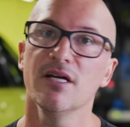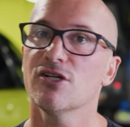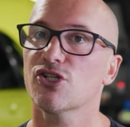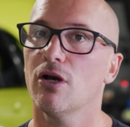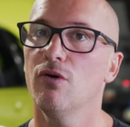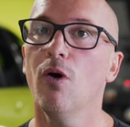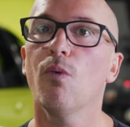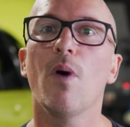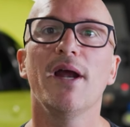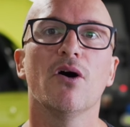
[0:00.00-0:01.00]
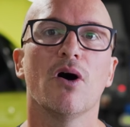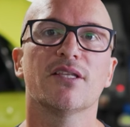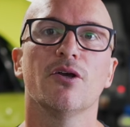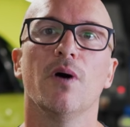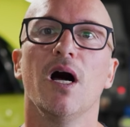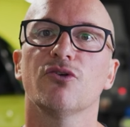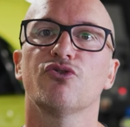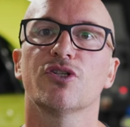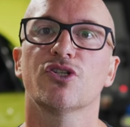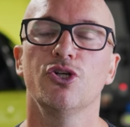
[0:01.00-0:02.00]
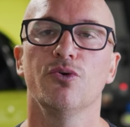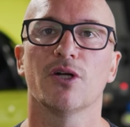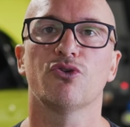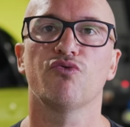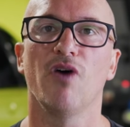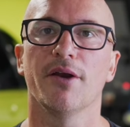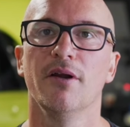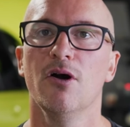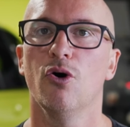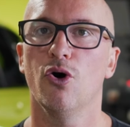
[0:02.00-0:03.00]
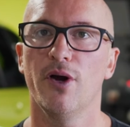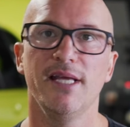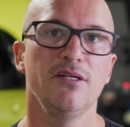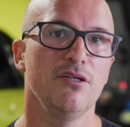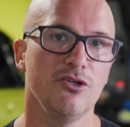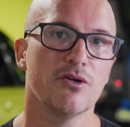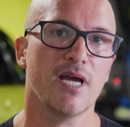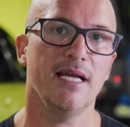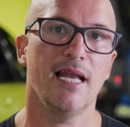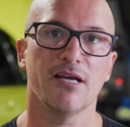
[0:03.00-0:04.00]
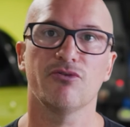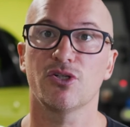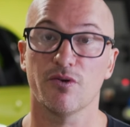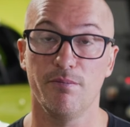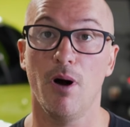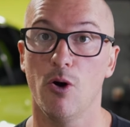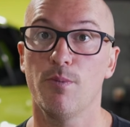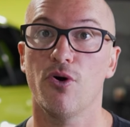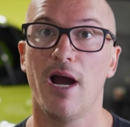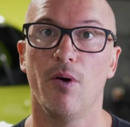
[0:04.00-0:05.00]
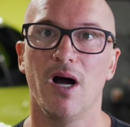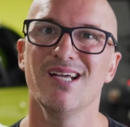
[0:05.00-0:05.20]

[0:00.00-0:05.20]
So when I do a 100 to 200 run, or in UK language of mile per hour,